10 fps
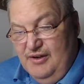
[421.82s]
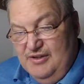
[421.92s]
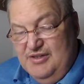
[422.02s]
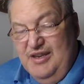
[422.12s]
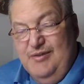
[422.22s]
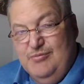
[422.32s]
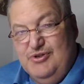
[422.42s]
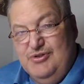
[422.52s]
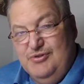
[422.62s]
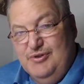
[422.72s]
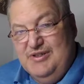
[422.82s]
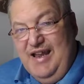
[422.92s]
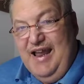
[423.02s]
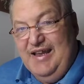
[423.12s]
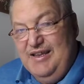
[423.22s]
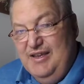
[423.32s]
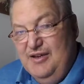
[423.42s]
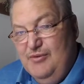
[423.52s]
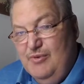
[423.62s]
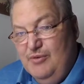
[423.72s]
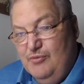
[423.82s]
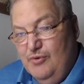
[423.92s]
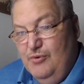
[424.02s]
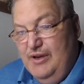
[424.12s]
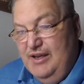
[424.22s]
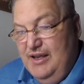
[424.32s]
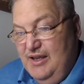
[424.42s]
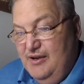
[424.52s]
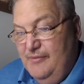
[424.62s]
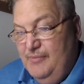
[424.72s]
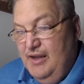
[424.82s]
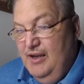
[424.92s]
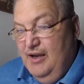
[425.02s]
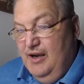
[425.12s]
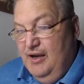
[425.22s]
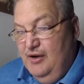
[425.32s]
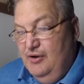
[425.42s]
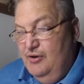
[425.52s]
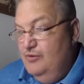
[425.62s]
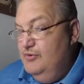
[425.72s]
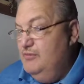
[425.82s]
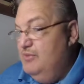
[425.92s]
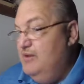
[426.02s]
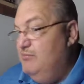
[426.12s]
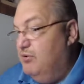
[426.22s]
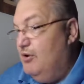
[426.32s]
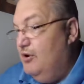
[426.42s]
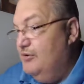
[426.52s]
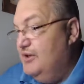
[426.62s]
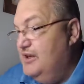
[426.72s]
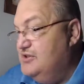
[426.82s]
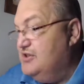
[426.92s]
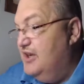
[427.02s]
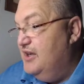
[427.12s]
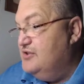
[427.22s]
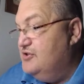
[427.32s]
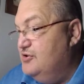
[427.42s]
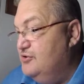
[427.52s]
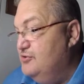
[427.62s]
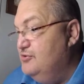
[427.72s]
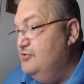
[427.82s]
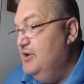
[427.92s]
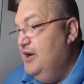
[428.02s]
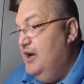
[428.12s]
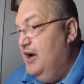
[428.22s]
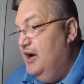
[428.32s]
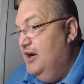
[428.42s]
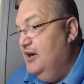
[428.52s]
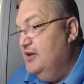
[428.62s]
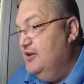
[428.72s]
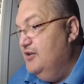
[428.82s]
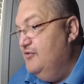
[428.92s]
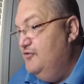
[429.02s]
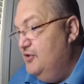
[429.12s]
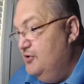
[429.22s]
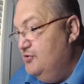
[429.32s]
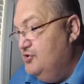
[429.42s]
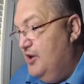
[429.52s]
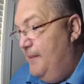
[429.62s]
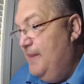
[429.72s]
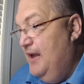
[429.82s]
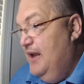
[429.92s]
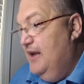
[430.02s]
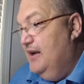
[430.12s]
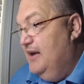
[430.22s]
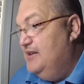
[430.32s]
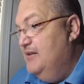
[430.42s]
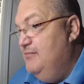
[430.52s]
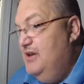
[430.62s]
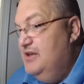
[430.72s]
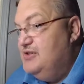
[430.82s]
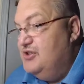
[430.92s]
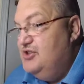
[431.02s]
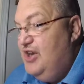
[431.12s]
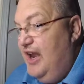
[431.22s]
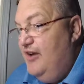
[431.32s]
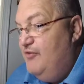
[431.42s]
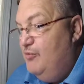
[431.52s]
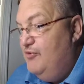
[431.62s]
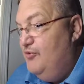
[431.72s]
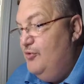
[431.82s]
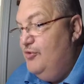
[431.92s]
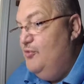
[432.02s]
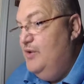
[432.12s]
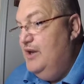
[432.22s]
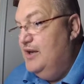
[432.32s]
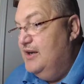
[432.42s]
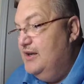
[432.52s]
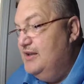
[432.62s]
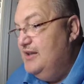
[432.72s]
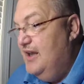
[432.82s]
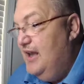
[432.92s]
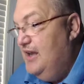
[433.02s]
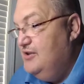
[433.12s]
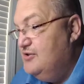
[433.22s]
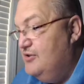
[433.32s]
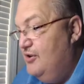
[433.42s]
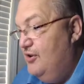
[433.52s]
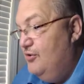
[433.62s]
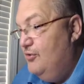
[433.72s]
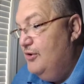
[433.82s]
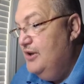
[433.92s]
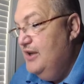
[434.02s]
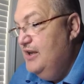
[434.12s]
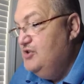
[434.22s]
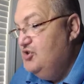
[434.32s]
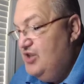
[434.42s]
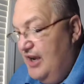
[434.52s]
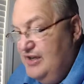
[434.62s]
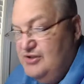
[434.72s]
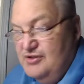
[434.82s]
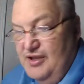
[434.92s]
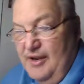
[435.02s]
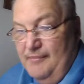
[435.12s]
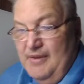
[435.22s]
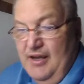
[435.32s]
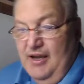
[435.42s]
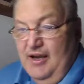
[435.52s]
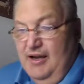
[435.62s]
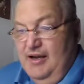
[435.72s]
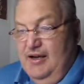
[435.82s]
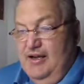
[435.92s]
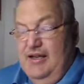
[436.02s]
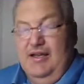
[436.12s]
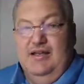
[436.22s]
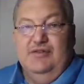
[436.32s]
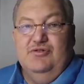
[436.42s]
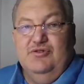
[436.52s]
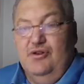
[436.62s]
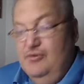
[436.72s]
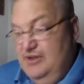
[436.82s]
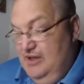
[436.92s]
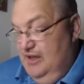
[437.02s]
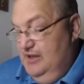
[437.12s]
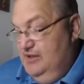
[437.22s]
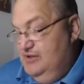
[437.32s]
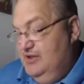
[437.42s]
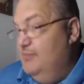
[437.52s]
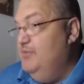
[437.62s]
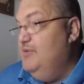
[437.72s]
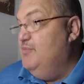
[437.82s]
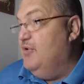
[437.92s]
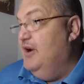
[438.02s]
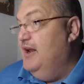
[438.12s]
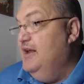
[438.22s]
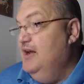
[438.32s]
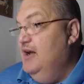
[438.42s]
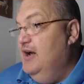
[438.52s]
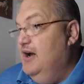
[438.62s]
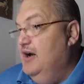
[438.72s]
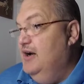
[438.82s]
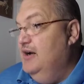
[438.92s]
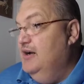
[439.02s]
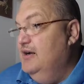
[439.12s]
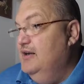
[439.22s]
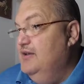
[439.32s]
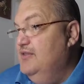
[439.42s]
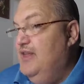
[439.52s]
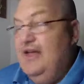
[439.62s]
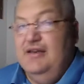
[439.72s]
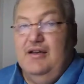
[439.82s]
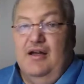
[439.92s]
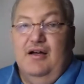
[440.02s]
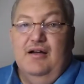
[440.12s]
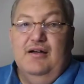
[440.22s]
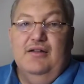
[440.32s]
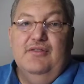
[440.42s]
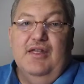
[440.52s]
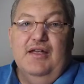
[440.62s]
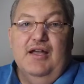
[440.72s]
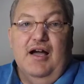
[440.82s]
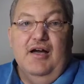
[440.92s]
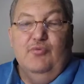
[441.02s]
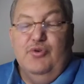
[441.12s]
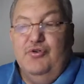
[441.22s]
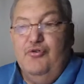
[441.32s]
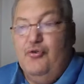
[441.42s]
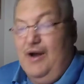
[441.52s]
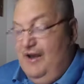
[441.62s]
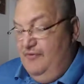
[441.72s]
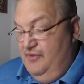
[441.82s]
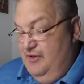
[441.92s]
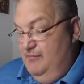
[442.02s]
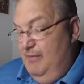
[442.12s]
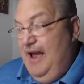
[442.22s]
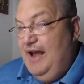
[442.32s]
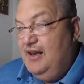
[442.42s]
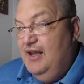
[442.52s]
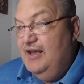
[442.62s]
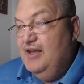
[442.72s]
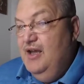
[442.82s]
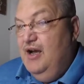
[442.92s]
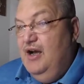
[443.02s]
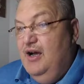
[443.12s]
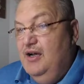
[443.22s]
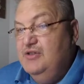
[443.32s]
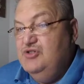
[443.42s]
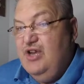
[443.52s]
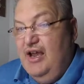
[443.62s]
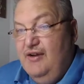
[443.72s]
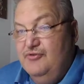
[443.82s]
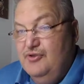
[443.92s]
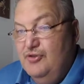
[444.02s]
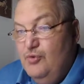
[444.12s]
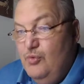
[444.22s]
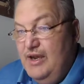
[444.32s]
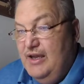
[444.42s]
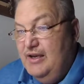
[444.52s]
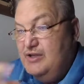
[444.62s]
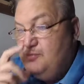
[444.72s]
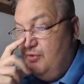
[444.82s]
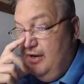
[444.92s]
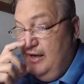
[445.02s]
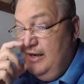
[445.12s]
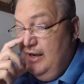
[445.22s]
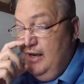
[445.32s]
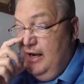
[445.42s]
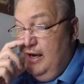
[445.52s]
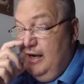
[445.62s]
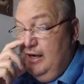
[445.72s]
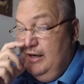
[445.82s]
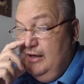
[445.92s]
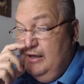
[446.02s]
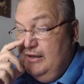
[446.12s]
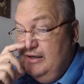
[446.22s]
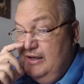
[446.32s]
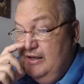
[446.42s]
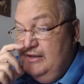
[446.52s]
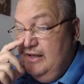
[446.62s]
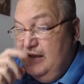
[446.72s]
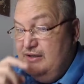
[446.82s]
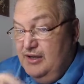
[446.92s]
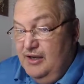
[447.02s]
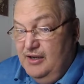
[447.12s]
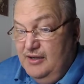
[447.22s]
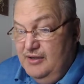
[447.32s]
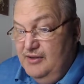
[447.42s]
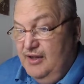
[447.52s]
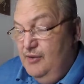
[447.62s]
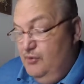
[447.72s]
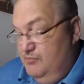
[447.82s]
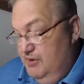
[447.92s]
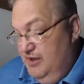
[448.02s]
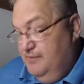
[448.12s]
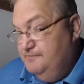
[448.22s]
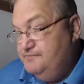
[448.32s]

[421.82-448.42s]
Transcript: attempts to attack him and ruin him would be brought, he says, to confusion. Let them be as a chaff before the wind, and let the angel of the Lord chase them. Uh, and so again, he's simply praying uh, that uh, that God would drive them back like uh, chaff to the wind. He's praying uh, again that uh, they would be